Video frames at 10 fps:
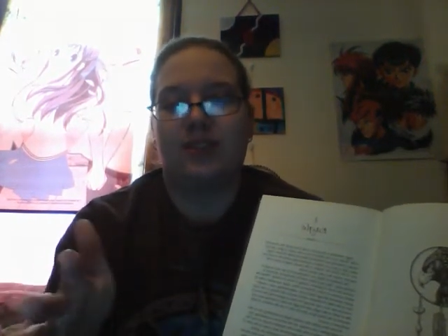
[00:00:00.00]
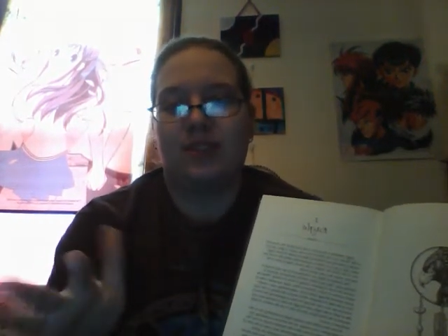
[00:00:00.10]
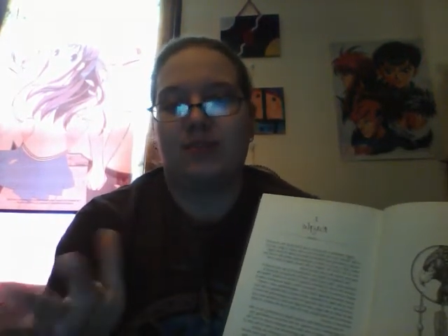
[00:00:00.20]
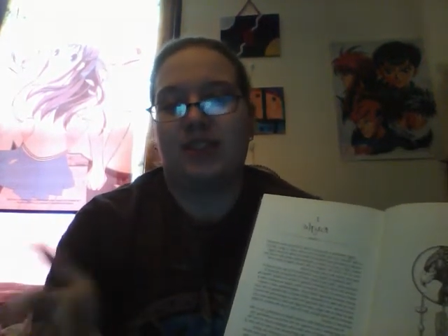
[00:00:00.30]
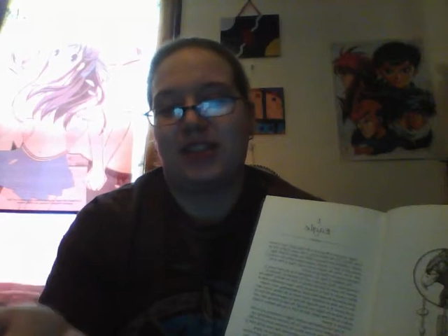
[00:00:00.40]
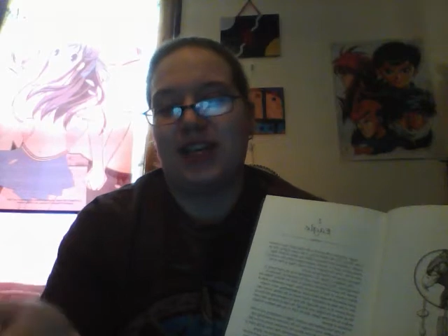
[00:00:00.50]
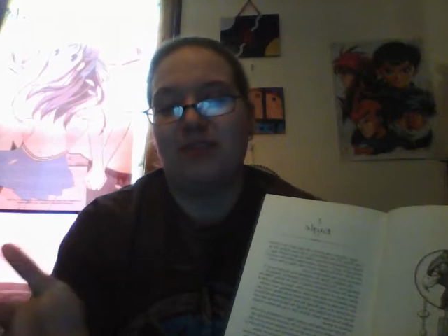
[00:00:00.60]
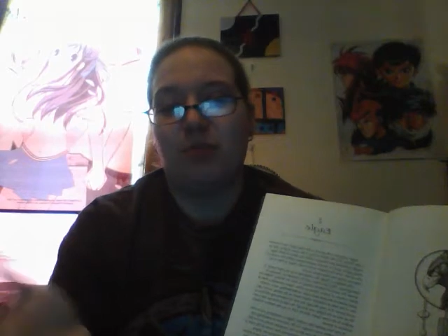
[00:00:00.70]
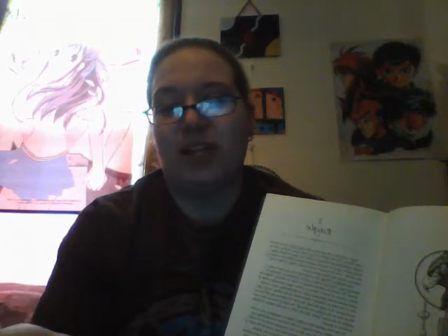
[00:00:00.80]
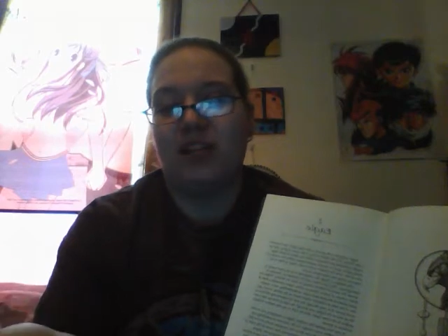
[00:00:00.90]
It's kind
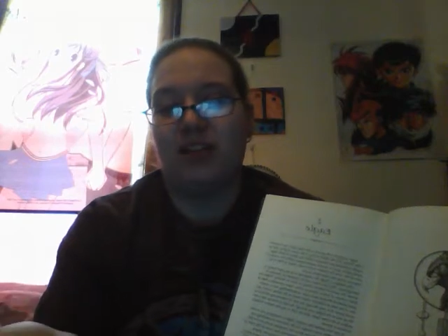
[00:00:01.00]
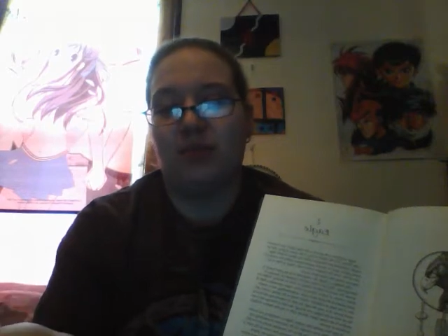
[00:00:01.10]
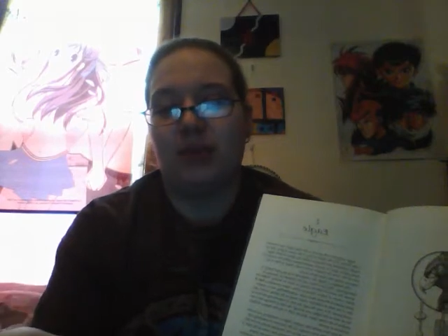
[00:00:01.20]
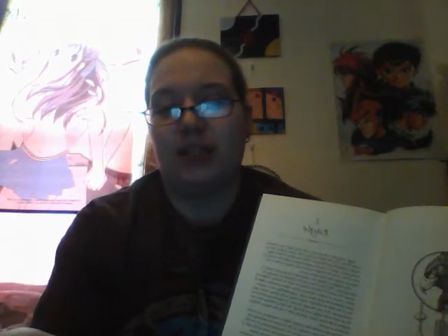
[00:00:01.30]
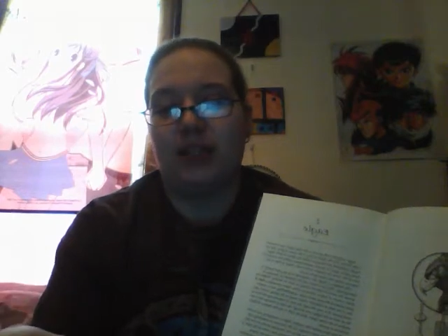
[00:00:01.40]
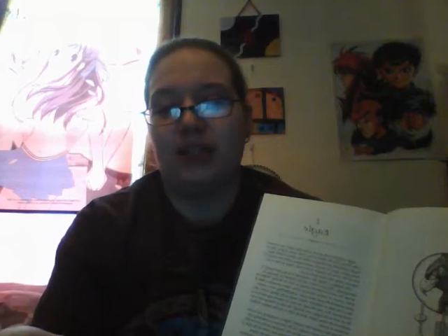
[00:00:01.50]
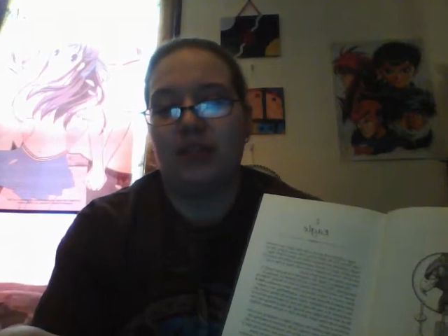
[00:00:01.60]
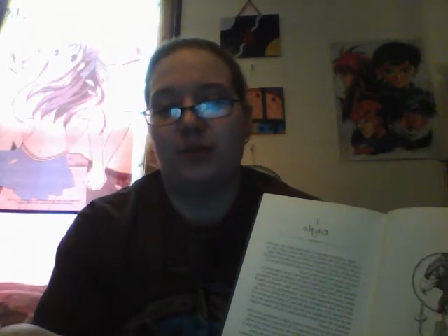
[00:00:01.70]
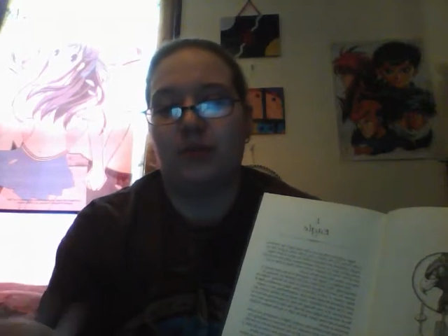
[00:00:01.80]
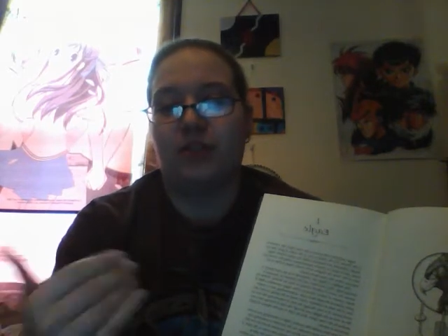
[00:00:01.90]
of a pain in the butt
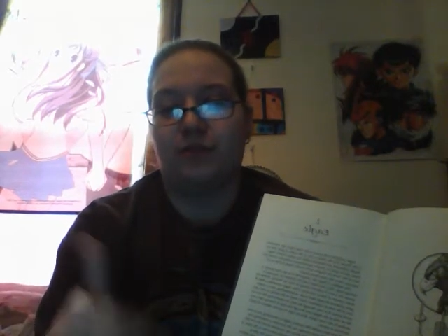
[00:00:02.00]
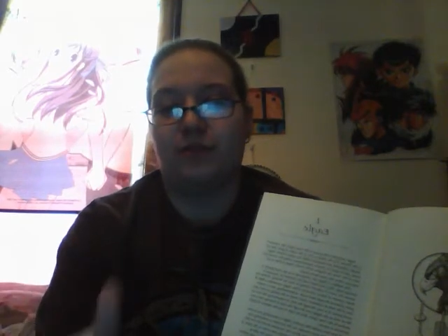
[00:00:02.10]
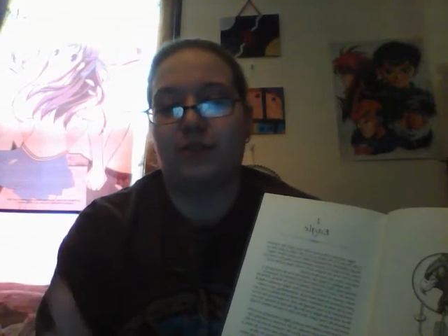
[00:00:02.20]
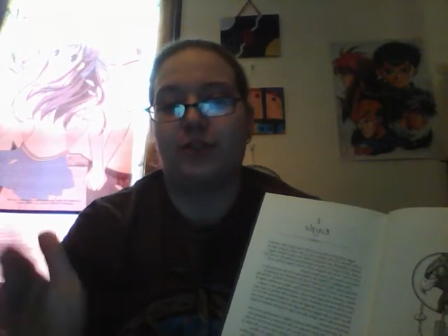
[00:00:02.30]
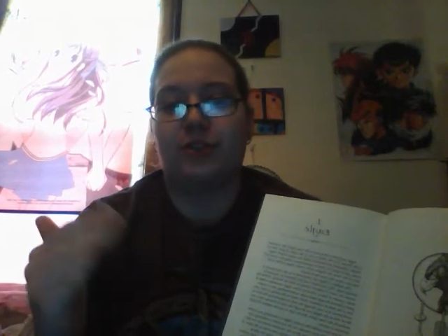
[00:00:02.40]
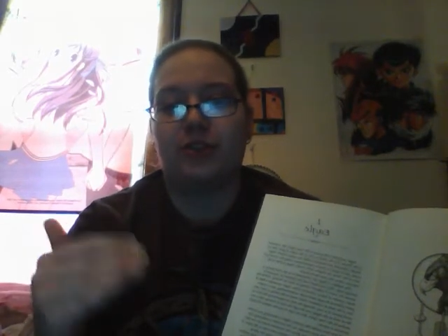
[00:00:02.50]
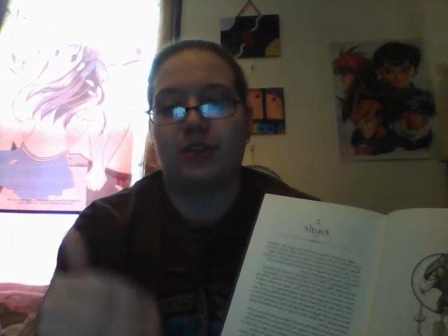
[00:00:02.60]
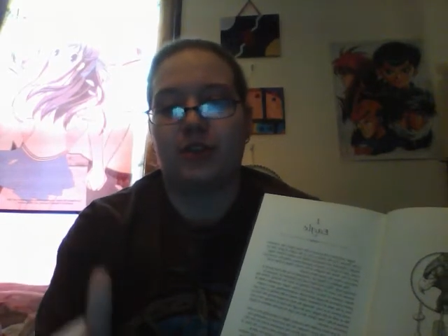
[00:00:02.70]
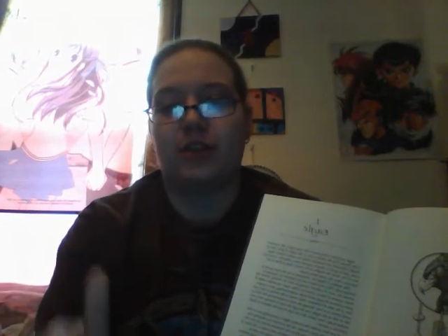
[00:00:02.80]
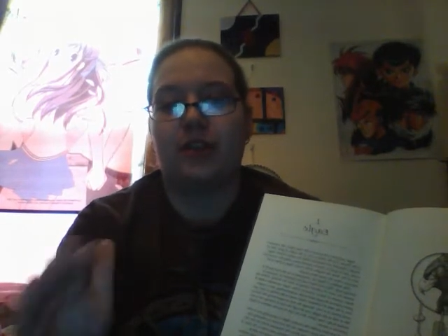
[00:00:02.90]
when you're first
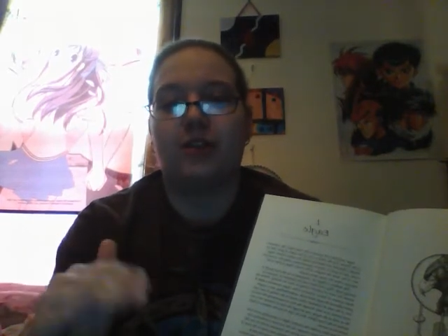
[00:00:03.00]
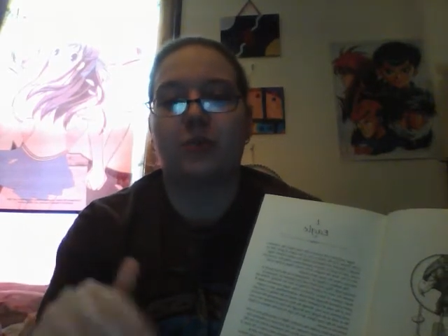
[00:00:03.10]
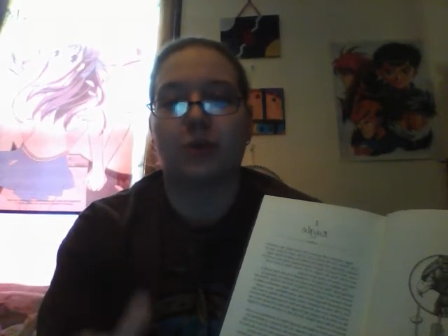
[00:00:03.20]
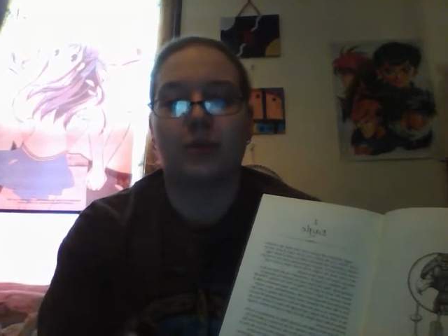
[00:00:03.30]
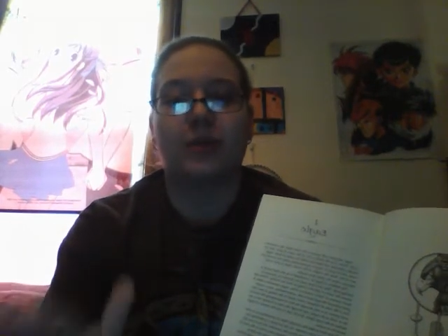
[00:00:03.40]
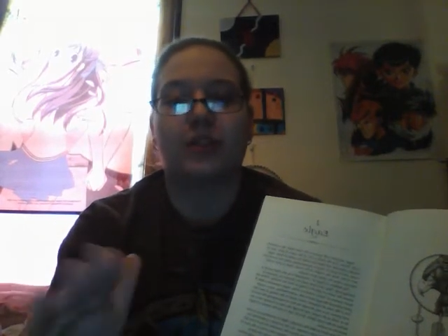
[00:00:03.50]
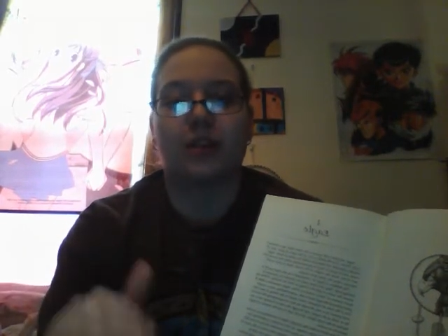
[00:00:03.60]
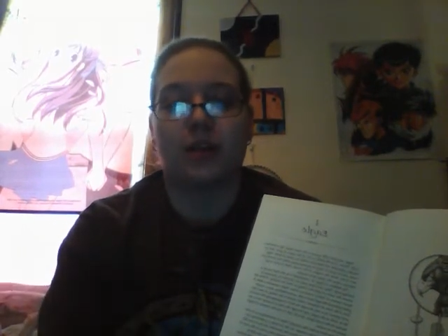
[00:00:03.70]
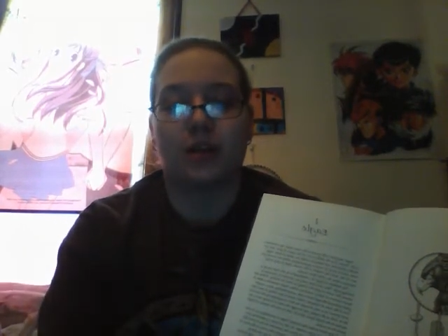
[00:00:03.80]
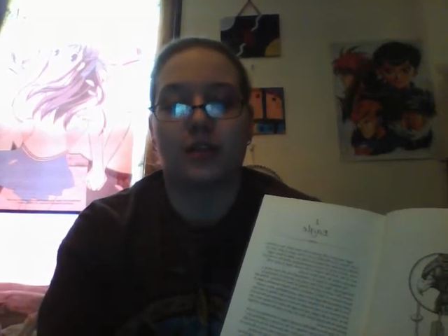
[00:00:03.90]
starting to work with the
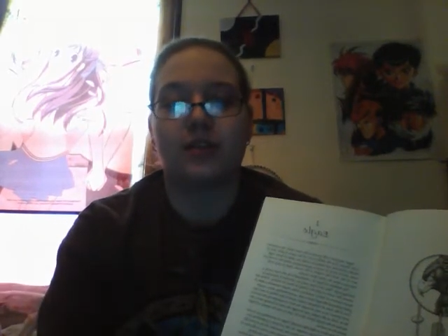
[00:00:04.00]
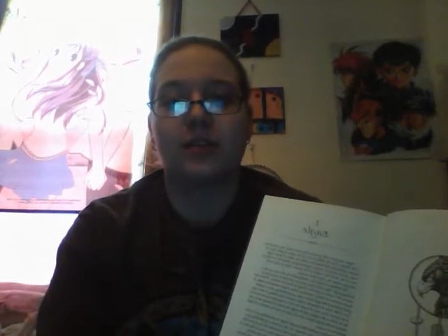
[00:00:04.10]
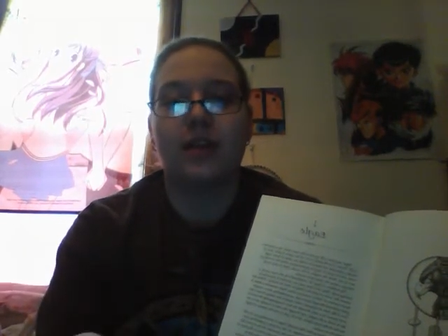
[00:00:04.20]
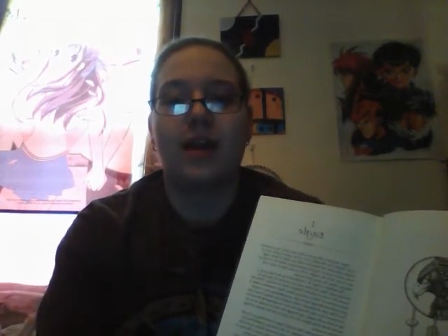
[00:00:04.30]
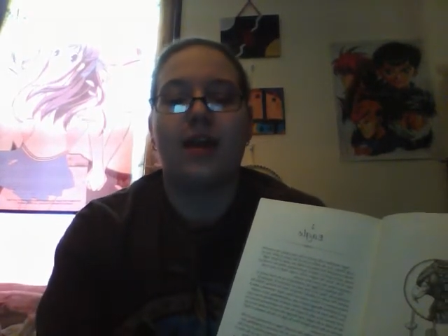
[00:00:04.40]
cards,